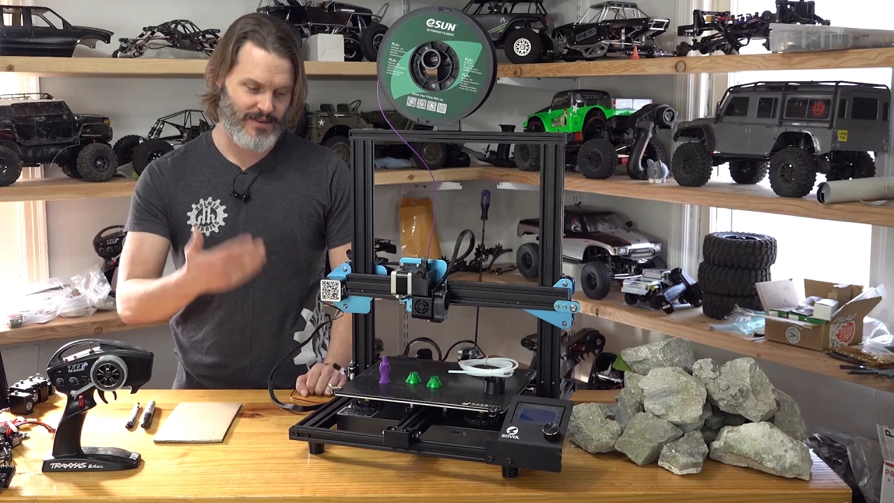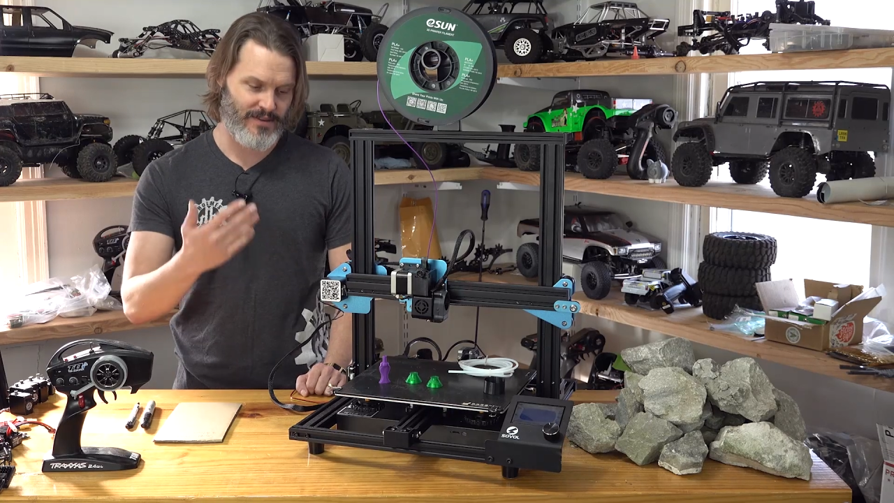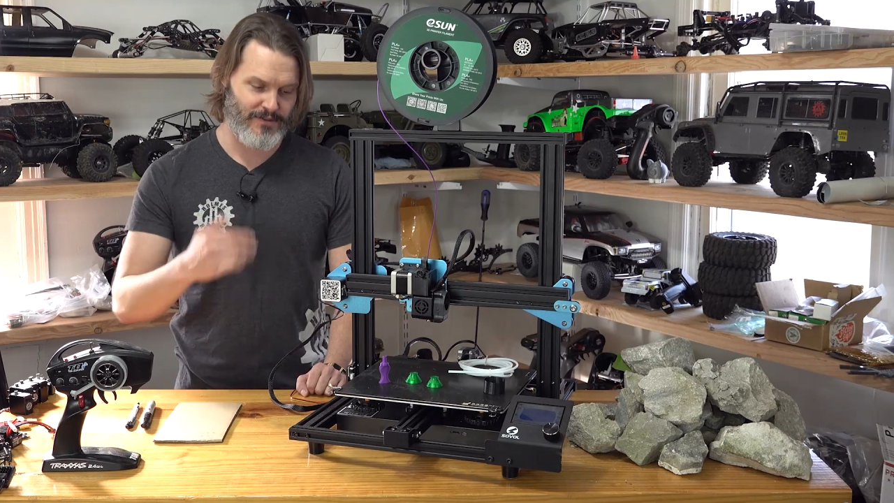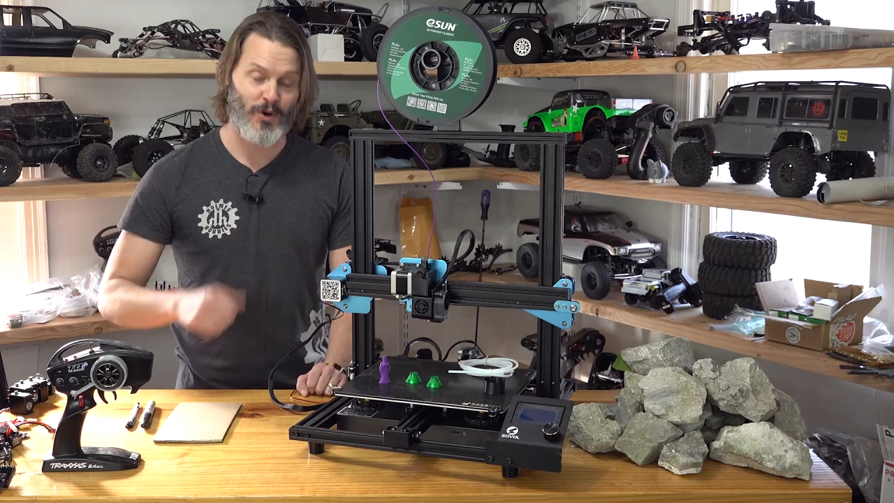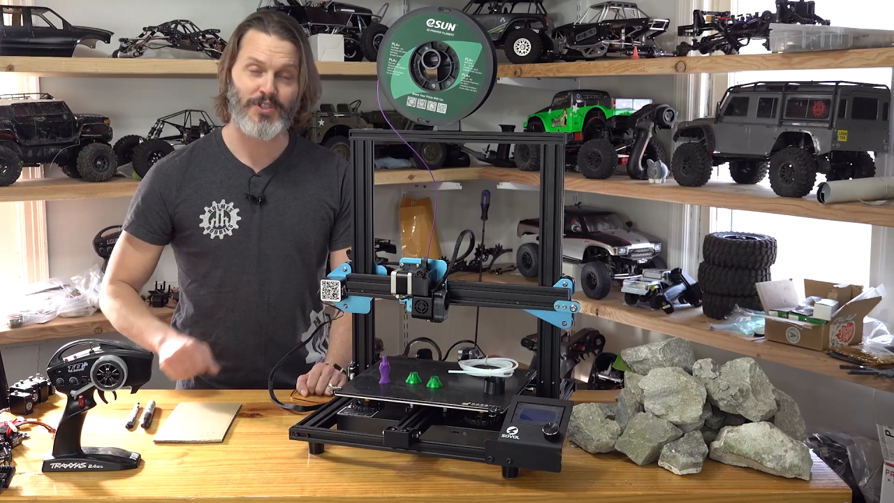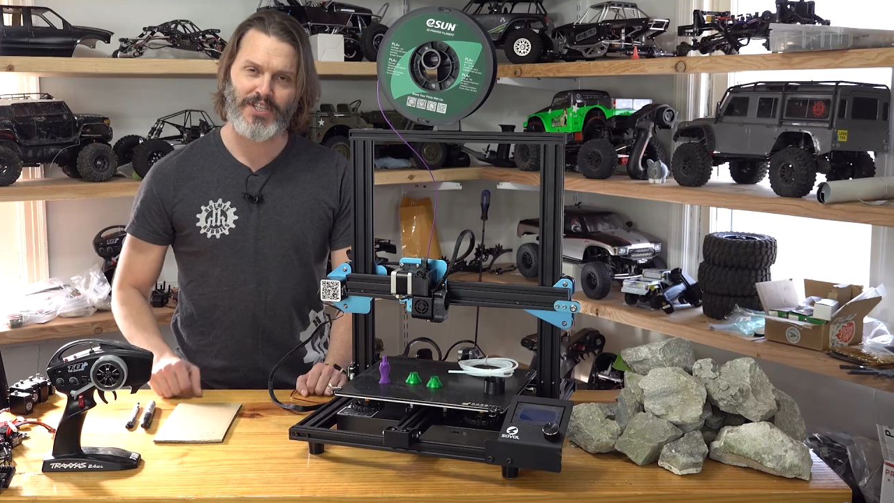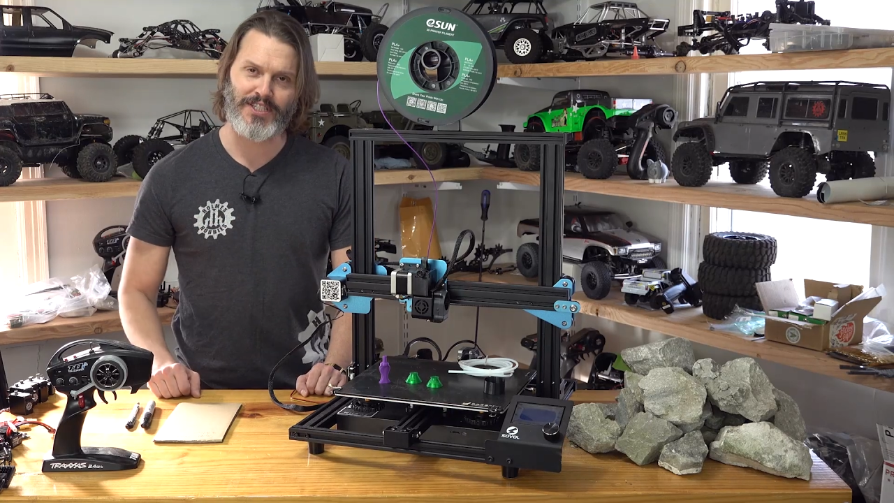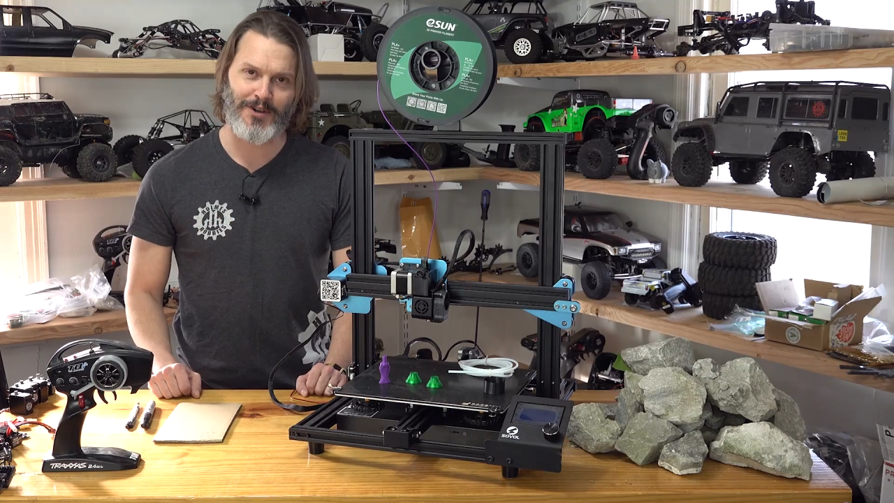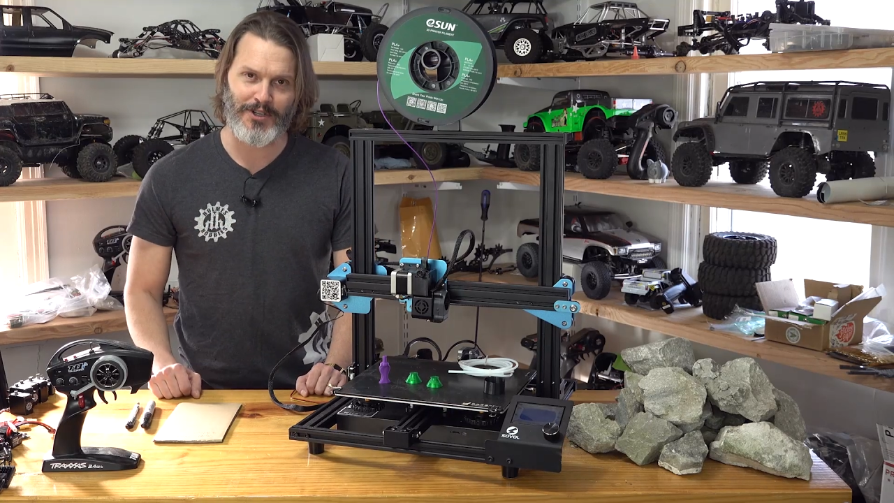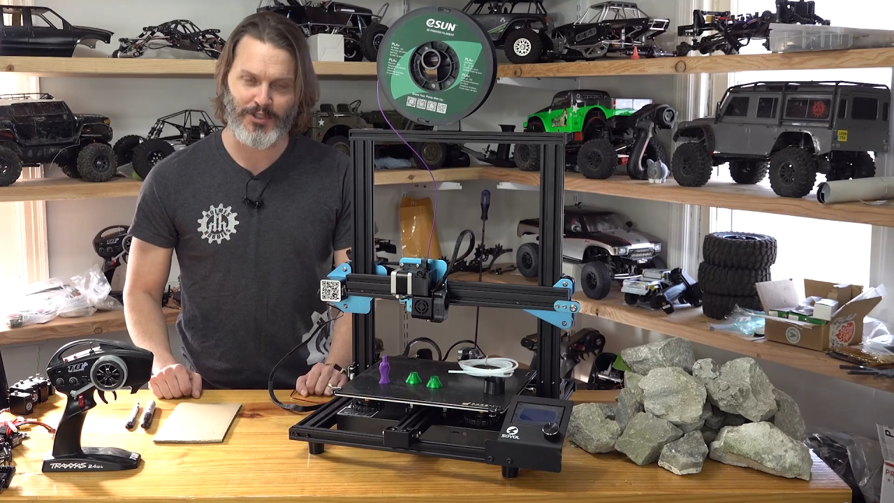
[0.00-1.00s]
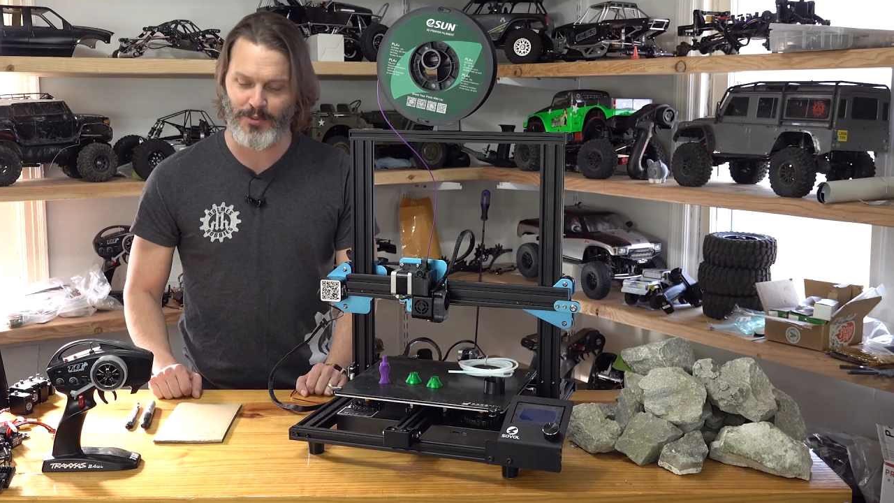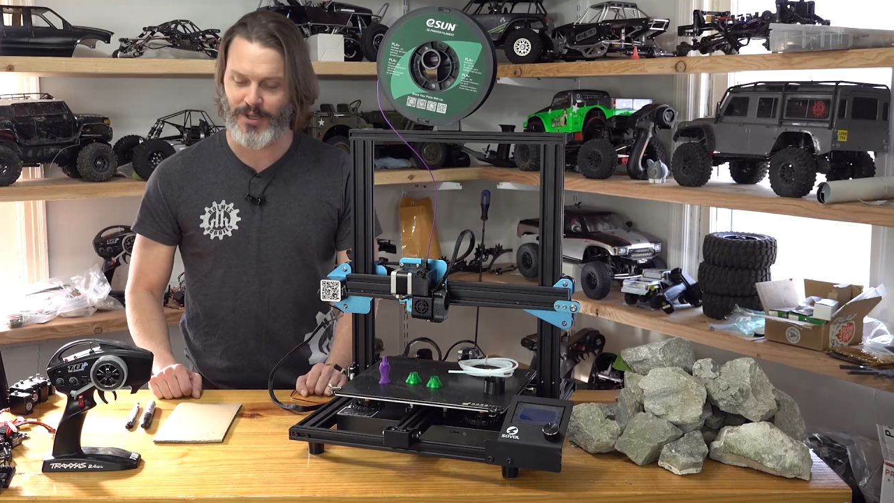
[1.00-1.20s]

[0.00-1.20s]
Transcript: of course they sold it to